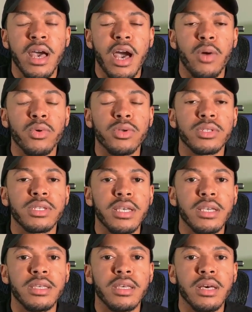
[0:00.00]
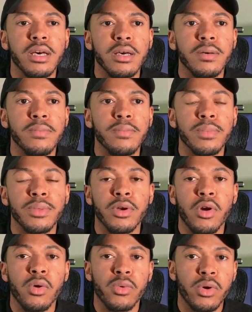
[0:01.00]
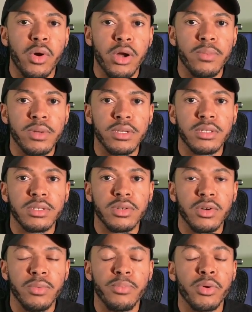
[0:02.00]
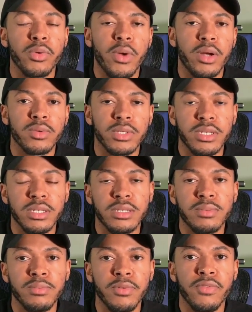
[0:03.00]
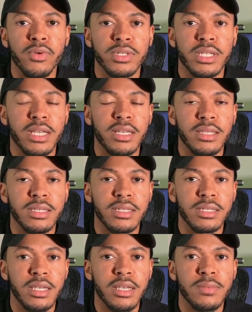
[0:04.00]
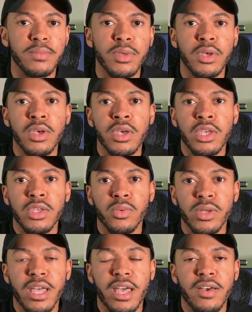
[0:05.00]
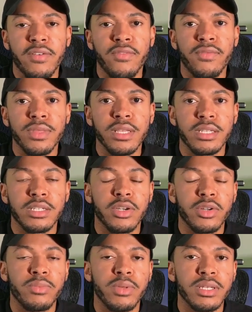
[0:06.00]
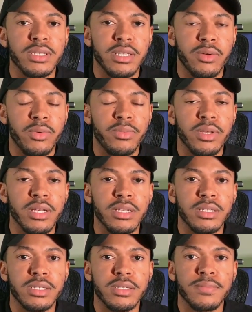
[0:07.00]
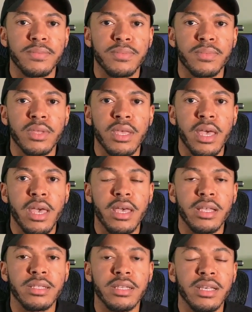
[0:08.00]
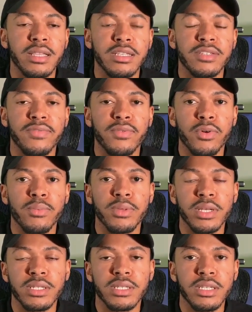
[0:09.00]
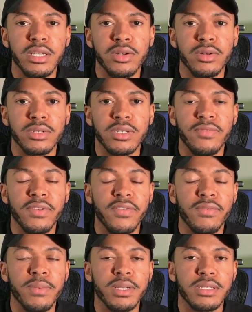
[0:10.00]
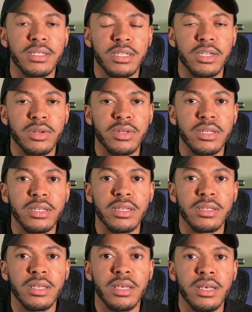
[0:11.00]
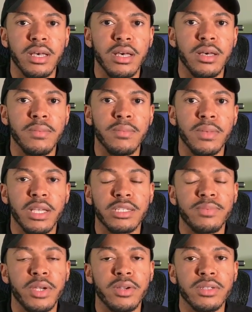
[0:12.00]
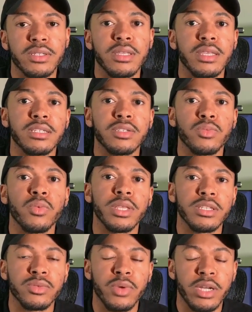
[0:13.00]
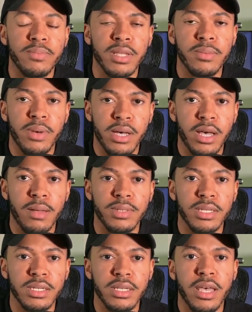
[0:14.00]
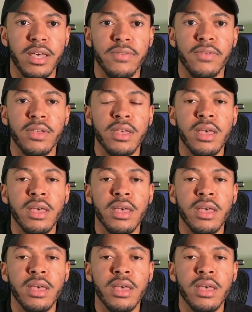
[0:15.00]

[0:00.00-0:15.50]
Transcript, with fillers: I will say um, there are requirements or prerequisites before taking this exam. You want to have the Security Plus and Network Plus and at least four plus years of information security um, experience. And this is well, this is recommended by CompTIA to have.